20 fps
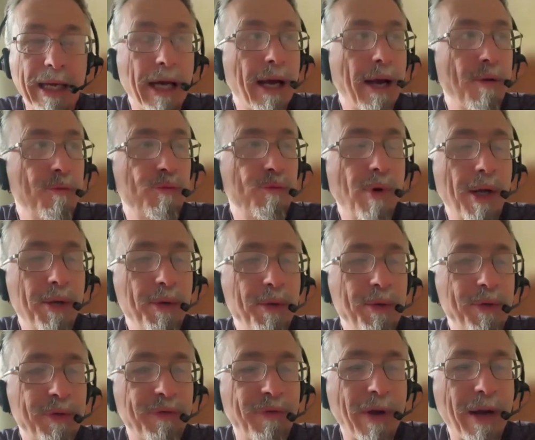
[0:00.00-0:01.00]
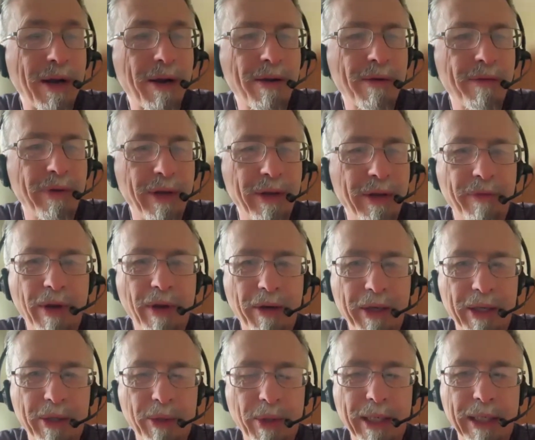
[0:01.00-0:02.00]
arose very, very
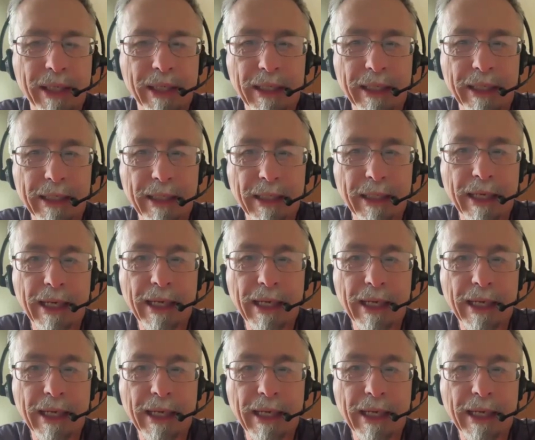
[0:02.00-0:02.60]
quickly